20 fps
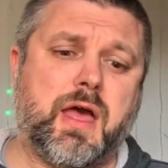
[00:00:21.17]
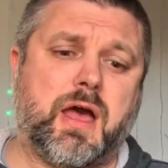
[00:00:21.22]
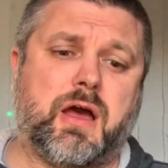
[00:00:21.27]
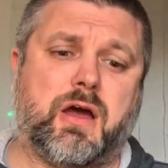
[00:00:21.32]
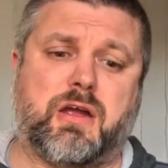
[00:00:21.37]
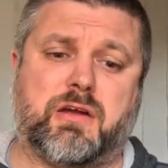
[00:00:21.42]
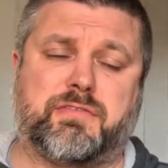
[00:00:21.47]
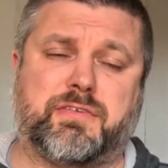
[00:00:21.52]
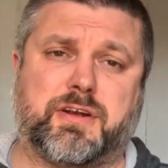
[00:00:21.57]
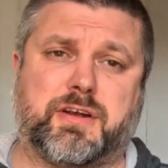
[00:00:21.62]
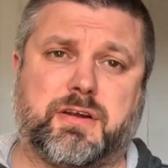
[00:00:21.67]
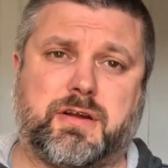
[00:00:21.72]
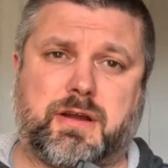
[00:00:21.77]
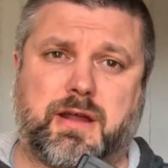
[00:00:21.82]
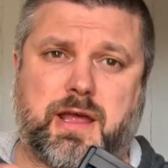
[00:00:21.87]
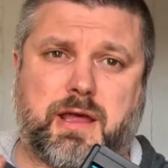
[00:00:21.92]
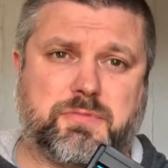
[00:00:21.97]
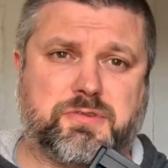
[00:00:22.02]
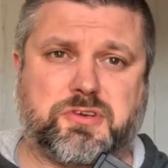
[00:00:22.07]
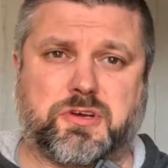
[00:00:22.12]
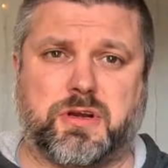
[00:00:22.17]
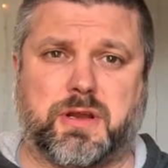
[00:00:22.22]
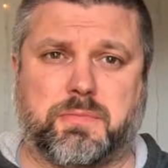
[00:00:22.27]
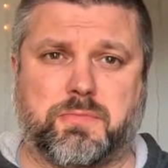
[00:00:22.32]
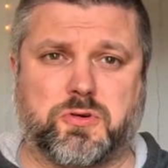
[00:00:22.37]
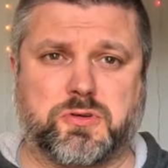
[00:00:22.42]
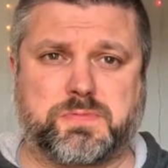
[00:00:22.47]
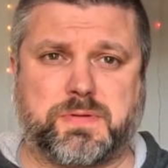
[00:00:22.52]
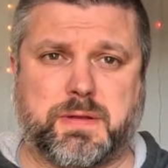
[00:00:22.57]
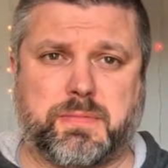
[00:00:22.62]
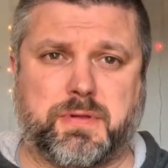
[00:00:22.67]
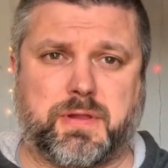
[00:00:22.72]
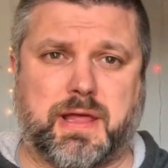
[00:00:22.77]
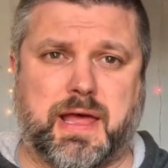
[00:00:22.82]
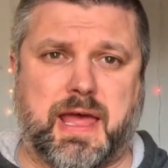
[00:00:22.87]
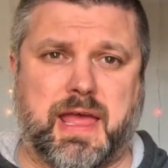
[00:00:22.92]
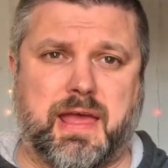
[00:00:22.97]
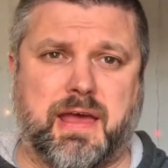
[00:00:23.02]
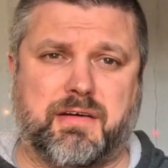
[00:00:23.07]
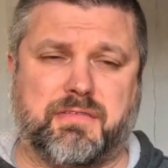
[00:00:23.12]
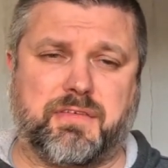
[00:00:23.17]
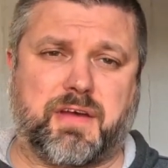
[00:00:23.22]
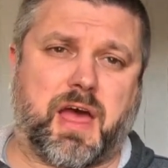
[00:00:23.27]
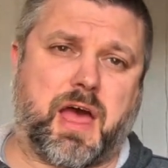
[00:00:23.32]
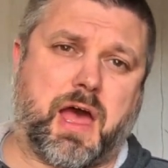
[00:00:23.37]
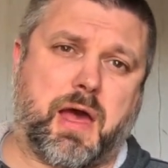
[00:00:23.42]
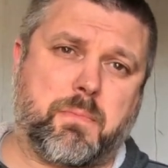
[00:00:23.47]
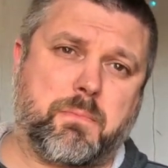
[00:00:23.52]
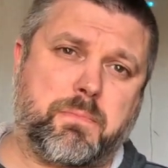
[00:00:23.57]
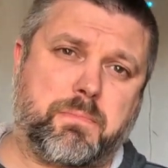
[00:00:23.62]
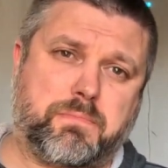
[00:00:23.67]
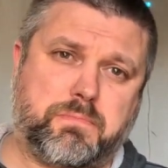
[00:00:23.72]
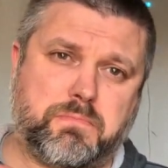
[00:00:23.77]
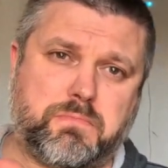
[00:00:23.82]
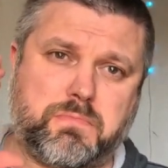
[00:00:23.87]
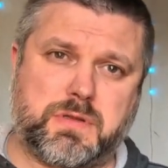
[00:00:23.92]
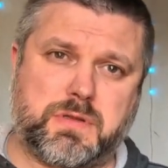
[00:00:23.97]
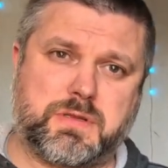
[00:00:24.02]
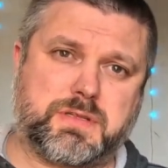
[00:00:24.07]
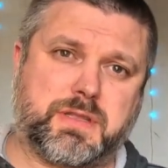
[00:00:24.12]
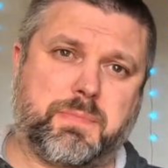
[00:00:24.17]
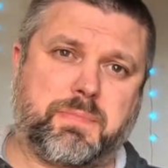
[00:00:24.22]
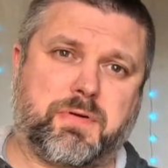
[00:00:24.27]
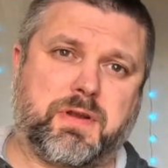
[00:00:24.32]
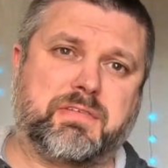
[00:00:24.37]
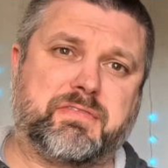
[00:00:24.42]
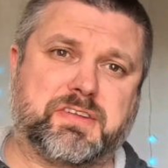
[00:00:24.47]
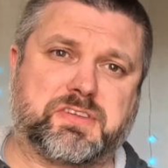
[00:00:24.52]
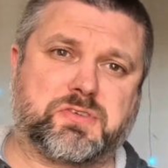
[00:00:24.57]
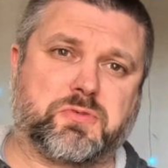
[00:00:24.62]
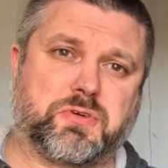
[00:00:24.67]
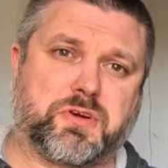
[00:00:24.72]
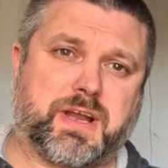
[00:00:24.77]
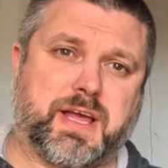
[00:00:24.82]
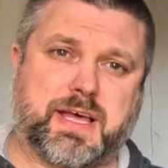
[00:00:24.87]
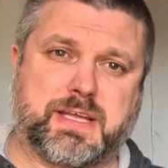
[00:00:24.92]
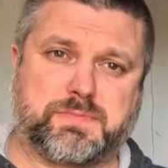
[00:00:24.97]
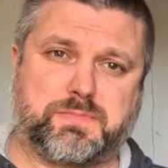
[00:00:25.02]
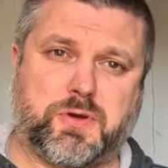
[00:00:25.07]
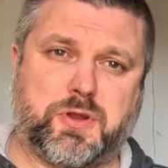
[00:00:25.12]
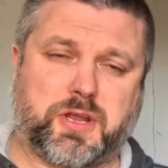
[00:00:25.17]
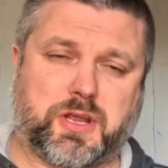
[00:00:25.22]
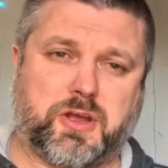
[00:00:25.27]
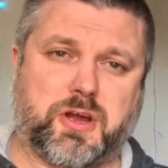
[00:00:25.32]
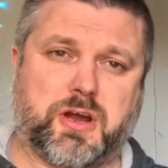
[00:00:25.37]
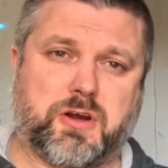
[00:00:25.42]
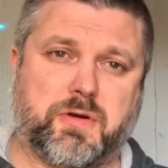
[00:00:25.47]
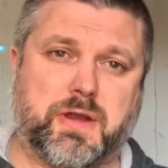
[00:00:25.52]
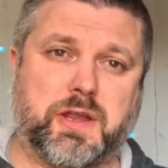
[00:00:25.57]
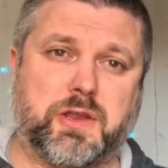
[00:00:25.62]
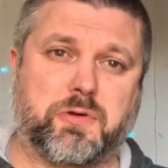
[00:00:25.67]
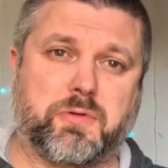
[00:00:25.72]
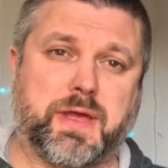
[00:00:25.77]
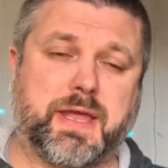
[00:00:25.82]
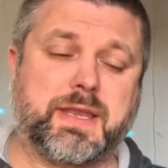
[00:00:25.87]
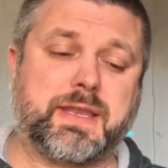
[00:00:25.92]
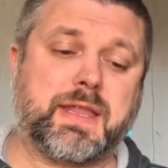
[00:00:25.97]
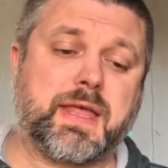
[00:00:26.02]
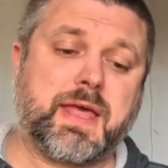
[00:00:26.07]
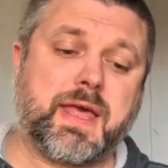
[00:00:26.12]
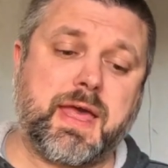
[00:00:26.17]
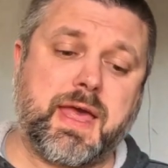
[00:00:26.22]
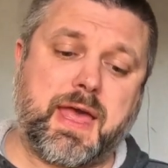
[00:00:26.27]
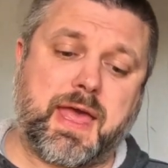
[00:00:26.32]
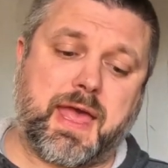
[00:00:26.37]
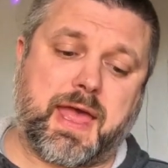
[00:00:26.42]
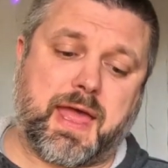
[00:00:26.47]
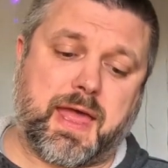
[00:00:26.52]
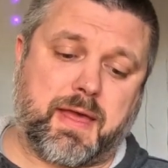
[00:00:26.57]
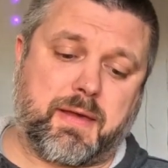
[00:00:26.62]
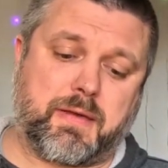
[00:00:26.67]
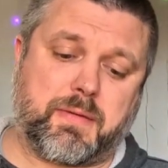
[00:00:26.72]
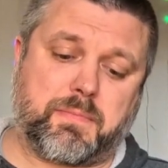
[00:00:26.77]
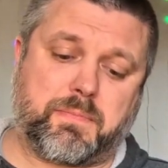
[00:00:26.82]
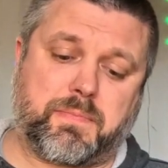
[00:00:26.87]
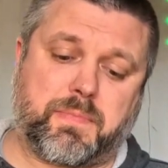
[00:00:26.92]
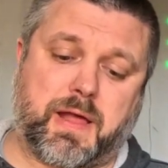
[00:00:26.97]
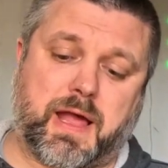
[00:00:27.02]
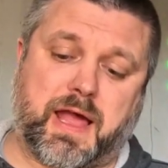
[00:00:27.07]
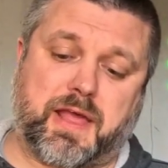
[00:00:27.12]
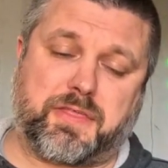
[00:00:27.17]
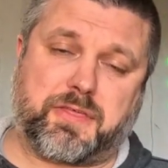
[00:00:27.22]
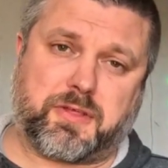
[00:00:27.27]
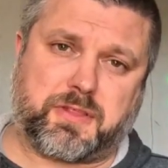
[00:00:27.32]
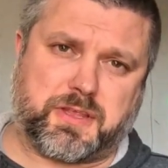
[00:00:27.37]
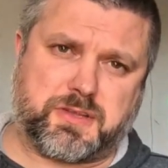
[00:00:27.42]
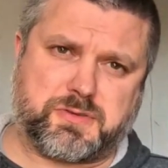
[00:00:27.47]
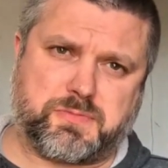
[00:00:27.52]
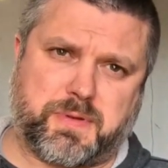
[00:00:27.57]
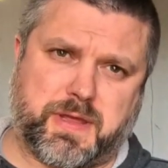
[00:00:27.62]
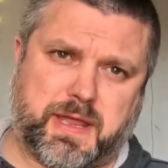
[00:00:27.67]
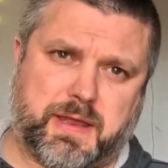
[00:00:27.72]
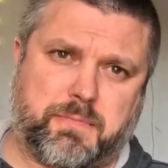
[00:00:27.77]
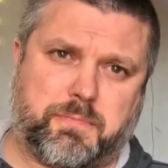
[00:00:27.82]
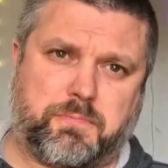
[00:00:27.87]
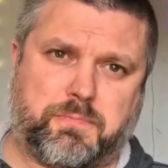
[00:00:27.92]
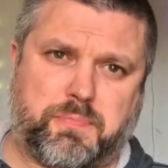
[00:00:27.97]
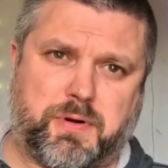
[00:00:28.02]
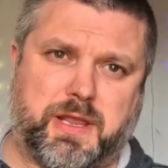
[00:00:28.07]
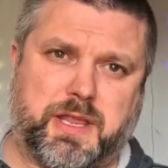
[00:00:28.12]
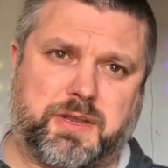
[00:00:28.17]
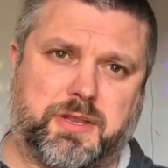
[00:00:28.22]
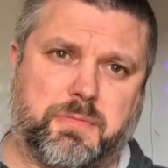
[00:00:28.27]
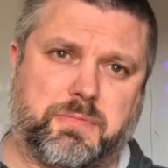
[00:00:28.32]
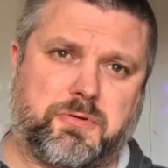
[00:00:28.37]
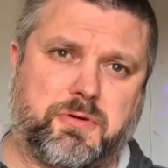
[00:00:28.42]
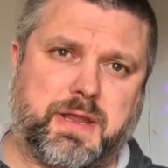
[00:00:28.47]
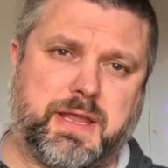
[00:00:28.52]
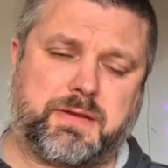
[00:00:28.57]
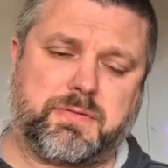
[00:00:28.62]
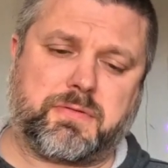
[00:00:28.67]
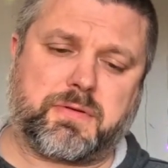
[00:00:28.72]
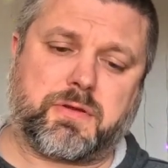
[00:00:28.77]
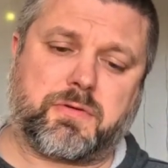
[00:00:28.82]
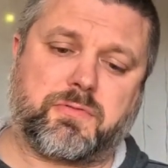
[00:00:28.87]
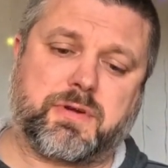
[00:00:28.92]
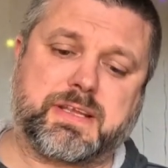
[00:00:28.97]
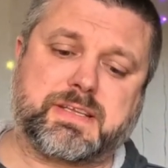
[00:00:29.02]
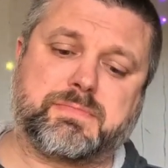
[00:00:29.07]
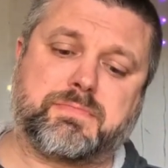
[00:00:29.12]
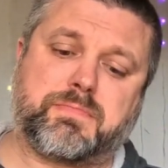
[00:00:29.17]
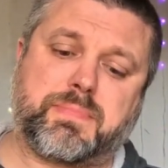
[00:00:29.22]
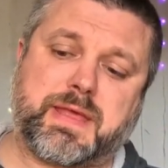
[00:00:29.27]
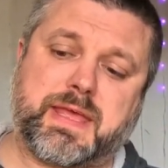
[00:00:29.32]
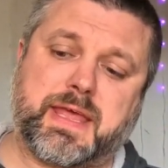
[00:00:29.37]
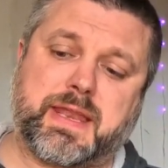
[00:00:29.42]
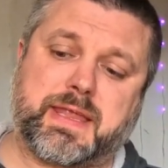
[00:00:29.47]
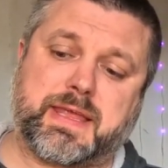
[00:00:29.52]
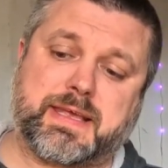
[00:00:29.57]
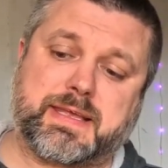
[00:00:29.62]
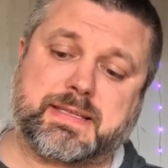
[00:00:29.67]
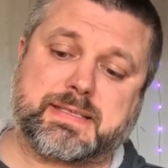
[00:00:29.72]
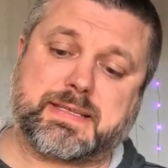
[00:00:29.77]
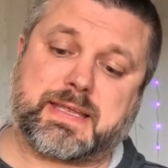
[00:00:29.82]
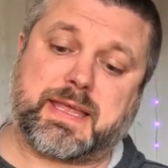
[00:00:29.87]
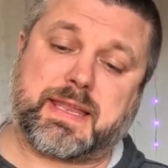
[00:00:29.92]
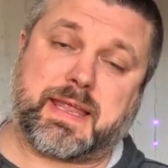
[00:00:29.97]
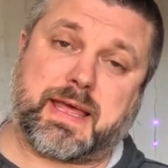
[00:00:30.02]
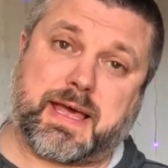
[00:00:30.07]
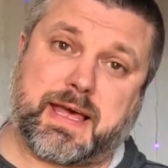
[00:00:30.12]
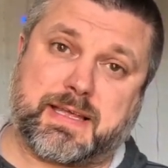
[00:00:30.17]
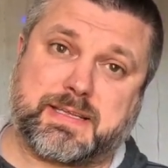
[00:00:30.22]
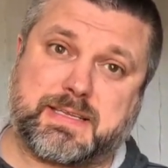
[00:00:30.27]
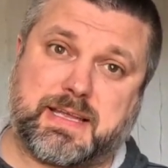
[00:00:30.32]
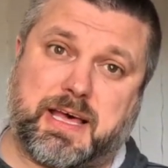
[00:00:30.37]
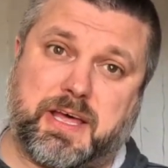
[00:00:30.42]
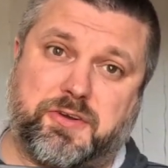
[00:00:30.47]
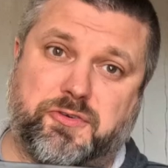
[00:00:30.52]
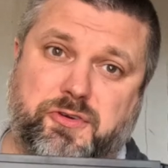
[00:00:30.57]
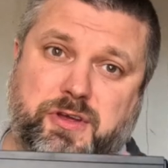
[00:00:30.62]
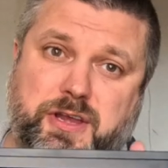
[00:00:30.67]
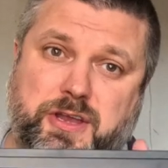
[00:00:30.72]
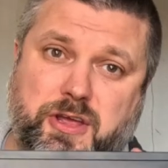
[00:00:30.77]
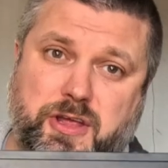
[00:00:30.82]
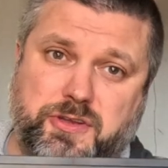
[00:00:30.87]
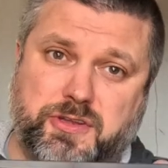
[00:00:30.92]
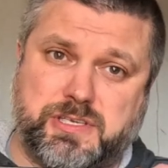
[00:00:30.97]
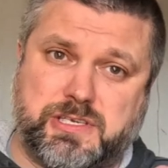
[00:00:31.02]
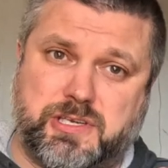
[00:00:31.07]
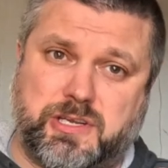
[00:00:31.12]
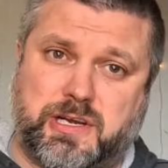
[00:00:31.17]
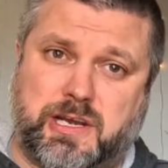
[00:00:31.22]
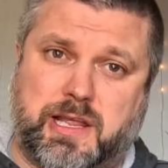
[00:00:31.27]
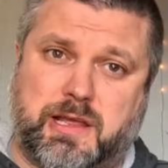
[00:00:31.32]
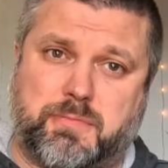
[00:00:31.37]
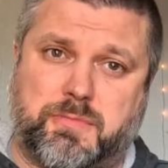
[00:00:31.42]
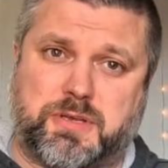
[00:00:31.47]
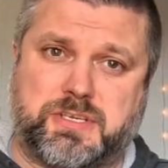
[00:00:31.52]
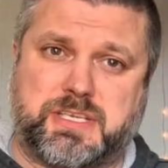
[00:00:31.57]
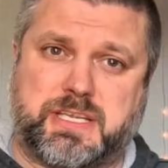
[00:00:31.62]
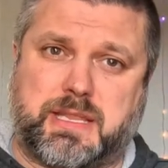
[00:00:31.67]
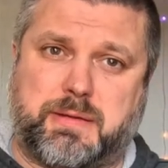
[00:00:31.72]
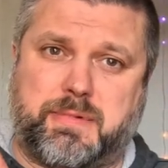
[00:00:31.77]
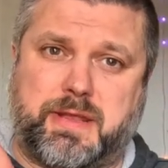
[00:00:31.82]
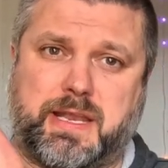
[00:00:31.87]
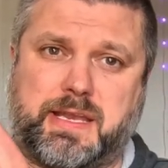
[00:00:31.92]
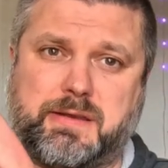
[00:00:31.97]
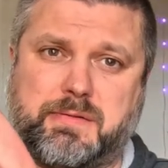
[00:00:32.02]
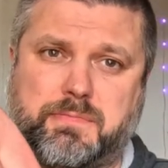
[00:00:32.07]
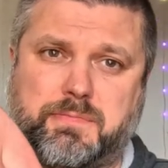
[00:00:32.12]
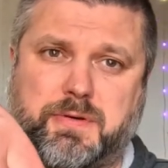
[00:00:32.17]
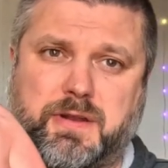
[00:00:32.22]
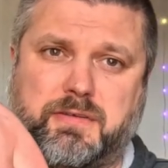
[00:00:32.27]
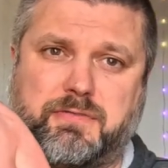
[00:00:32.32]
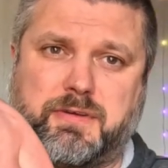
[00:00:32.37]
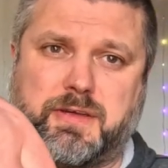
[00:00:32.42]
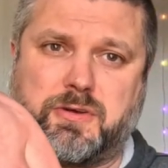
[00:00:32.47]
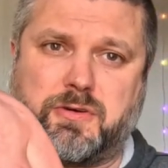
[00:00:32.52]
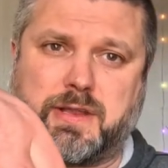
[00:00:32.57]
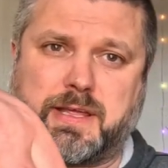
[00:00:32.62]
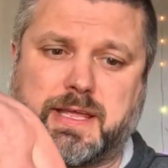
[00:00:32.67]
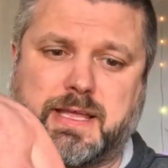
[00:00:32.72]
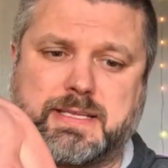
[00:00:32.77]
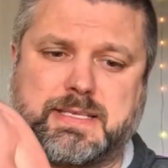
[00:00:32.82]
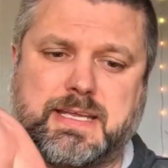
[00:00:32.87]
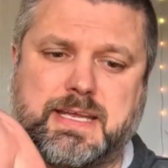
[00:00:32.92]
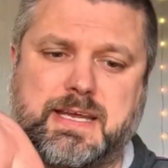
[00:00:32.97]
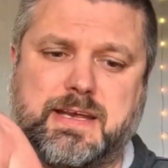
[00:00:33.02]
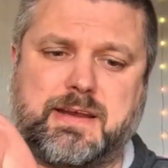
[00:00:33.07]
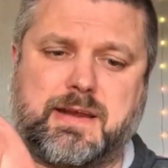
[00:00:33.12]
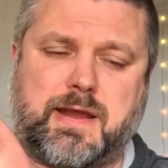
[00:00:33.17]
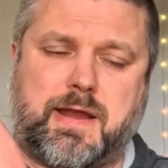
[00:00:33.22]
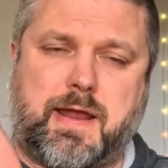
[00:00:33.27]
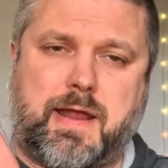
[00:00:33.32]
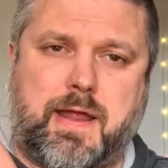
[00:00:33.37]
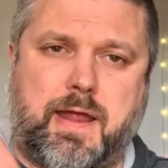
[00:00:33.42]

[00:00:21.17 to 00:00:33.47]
However, I'm sure like most people I have the previous owner has put a car radio in. I thought this would be a brilliant upgrade. Reason being is it has Android. Now it doesn't look like much at the minute, but if we go like this here,